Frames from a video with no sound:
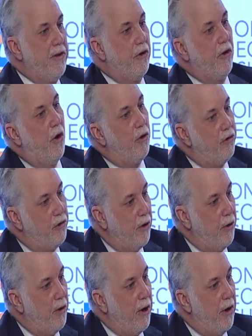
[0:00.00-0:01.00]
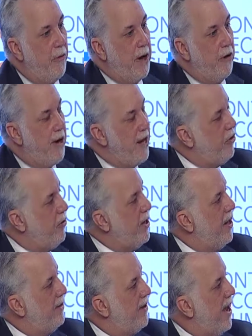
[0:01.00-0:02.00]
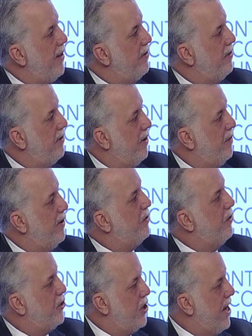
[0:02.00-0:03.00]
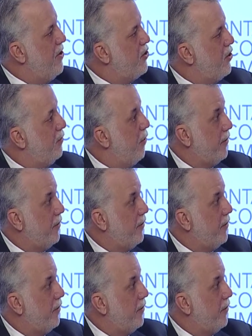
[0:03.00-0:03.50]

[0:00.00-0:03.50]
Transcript: There are also uh, regulatory and tax uh, fiscal challenges.